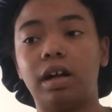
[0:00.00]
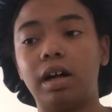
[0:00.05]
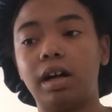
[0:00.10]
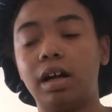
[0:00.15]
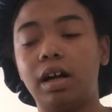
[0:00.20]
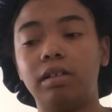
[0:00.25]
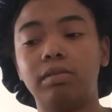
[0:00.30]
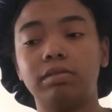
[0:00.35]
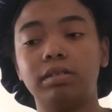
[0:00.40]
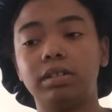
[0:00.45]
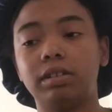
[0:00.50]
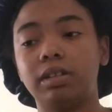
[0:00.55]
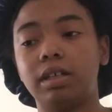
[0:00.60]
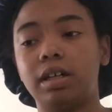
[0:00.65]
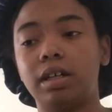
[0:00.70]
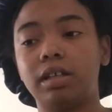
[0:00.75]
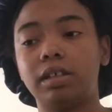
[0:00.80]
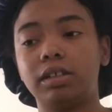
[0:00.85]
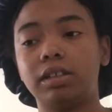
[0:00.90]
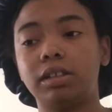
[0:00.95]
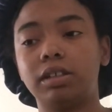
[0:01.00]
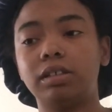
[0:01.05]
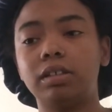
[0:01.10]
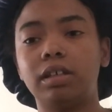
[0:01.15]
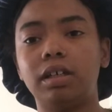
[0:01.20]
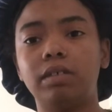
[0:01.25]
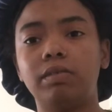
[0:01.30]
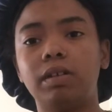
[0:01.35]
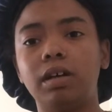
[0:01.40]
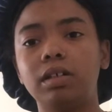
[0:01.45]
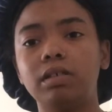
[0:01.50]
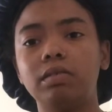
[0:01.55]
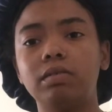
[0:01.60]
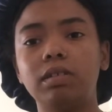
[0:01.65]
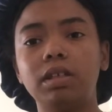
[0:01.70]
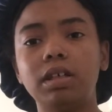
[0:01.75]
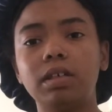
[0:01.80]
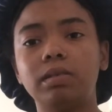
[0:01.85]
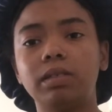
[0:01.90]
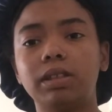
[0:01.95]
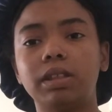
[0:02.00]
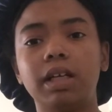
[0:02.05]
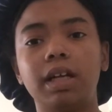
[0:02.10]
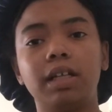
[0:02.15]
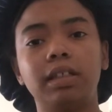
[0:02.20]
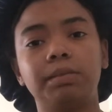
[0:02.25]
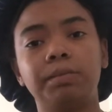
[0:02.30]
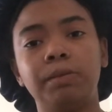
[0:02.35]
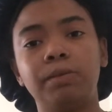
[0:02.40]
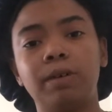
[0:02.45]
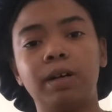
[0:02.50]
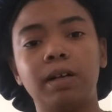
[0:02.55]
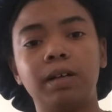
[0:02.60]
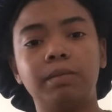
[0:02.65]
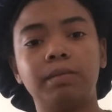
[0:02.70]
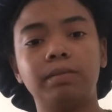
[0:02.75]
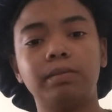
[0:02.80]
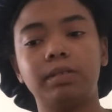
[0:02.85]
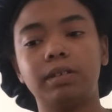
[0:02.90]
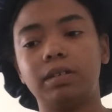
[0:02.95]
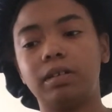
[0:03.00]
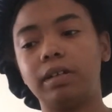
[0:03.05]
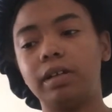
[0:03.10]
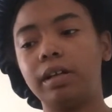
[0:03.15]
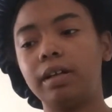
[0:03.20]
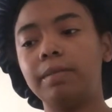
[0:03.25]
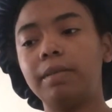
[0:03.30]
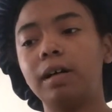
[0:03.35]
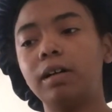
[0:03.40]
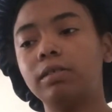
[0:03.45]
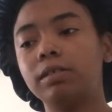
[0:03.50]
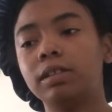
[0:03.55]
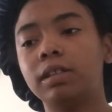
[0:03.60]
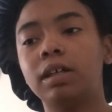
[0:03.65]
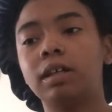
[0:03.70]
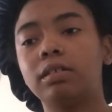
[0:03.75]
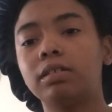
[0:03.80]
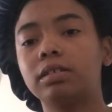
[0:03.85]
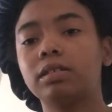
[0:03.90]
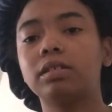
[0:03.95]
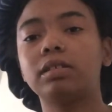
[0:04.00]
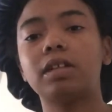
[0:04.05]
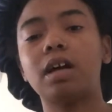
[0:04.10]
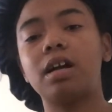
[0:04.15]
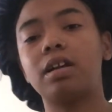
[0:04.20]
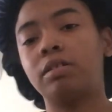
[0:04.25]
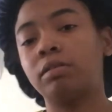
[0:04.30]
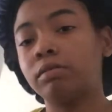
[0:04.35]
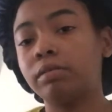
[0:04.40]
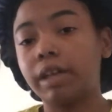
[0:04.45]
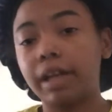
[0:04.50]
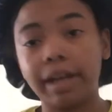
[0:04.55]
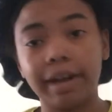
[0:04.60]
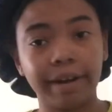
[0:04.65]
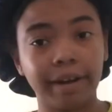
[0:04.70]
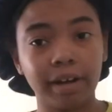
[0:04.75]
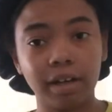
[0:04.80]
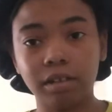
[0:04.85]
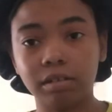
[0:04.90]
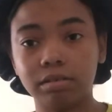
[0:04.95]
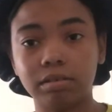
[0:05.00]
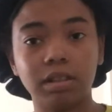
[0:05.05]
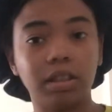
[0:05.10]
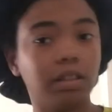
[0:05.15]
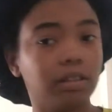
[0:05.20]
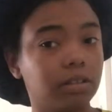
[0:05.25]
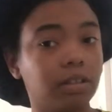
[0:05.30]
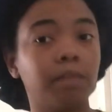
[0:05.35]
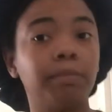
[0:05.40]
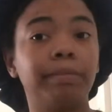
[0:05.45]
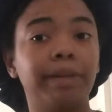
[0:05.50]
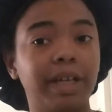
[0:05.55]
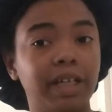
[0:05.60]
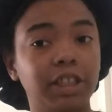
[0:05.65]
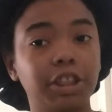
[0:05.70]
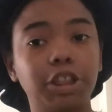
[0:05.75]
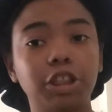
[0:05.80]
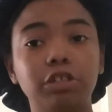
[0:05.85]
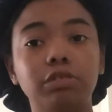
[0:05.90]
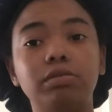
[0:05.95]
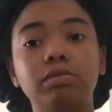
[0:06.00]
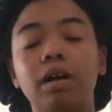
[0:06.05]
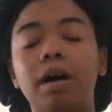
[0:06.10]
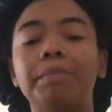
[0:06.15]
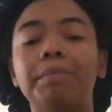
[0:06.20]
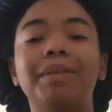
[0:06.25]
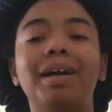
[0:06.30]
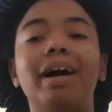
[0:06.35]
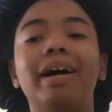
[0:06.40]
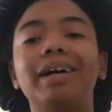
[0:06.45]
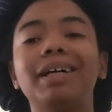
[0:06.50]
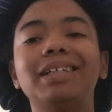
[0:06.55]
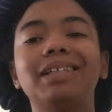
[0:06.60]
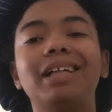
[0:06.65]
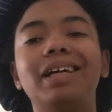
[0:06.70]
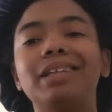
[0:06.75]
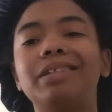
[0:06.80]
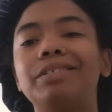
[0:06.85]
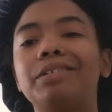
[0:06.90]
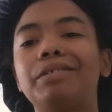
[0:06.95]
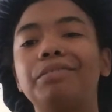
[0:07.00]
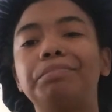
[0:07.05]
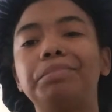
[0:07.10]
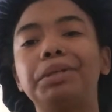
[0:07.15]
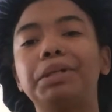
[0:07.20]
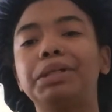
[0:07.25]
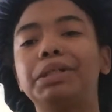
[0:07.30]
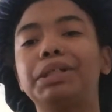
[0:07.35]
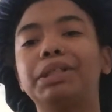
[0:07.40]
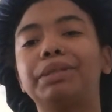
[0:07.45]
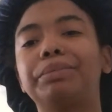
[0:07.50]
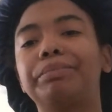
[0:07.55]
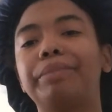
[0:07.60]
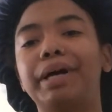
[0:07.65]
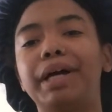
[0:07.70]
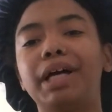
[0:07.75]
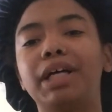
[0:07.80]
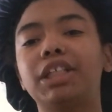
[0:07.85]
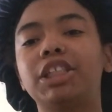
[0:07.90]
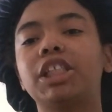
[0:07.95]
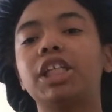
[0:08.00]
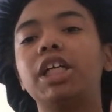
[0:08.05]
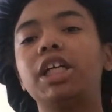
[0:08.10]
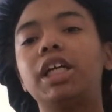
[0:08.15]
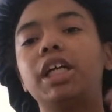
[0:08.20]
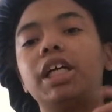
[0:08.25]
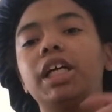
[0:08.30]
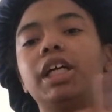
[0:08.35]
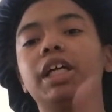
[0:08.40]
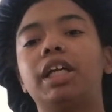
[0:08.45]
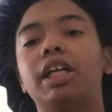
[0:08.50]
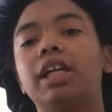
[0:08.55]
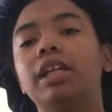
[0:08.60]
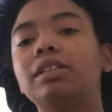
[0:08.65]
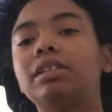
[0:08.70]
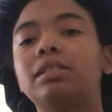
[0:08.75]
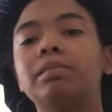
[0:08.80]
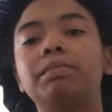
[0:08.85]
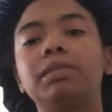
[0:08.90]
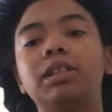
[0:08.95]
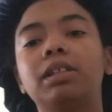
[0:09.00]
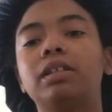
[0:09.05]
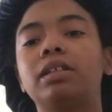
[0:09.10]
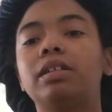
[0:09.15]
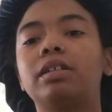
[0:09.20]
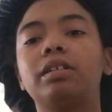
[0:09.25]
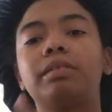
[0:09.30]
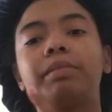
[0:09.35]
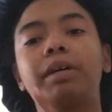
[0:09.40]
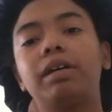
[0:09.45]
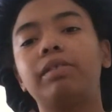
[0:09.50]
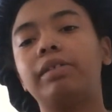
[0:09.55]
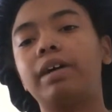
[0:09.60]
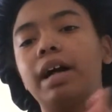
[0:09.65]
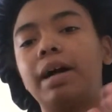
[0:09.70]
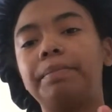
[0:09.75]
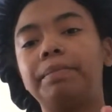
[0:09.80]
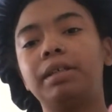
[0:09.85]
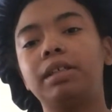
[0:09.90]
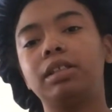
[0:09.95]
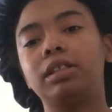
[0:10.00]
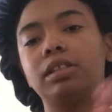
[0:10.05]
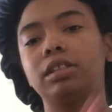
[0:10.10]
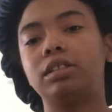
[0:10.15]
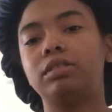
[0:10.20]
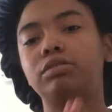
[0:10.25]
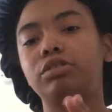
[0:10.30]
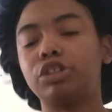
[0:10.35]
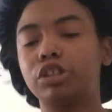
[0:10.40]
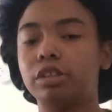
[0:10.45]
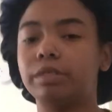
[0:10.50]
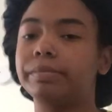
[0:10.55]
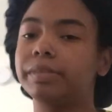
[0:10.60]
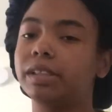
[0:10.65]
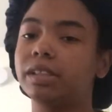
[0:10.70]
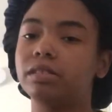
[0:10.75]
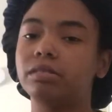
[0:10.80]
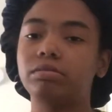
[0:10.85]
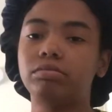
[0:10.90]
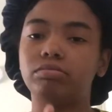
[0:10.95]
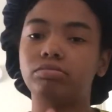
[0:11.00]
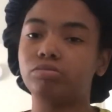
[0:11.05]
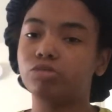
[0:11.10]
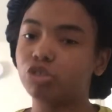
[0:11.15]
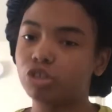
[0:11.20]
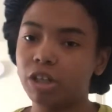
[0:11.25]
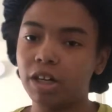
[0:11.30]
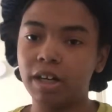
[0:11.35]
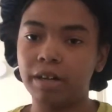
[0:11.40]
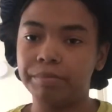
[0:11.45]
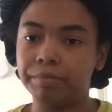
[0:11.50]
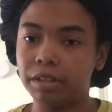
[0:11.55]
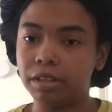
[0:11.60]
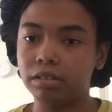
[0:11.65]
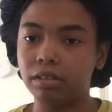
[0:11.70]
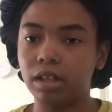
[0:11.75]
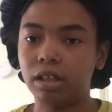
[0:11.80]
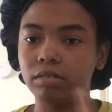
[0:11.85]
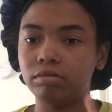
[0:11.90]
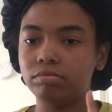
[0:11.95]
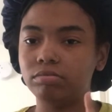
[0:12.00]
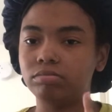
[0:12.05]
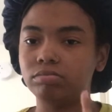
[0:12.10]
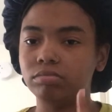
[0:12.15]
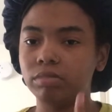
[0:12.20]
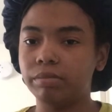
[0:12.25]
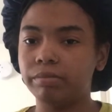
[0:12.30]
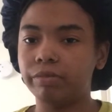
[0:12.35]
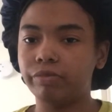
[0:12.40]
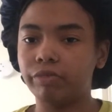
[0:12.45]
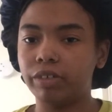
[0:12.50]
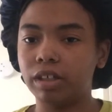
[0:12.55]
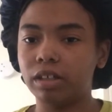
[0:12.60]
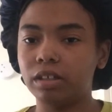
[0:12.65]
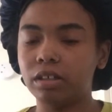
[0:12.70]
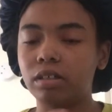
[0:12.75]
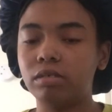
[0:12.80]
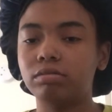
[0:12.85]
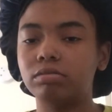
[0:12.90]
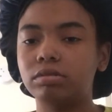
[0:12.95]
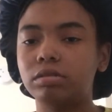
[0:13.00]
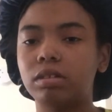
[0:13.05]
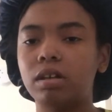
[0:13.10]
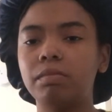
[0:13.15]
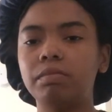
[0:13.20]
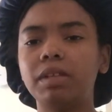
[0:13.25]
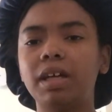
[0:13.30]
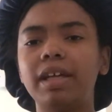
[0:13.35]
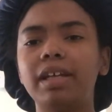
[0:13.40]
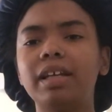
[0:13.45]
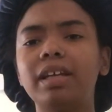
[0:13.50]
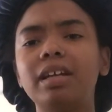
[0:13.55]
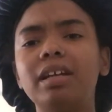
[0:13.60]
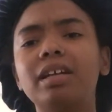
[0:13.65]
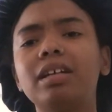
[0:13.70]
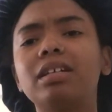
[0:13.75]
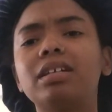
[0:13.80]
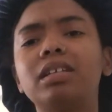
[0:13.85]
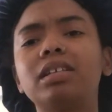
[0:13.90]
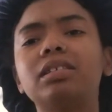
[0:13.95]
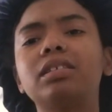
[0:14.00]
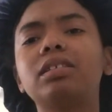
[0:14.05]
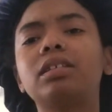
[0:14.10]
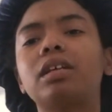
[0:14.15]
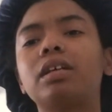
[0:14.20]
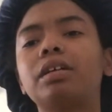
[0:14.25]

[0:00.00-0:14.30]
I was tired. She like, why you leave? She asked me why. So everybody was downstairs. I don't care. Yes, I'm bashing you. I mean, I ain't even gonna put it as a bash. Yes, I'm telling everybody what happened, cause you shouldn't have been trying me. Like, leave the fuck alone. So I'm like, yeah, cause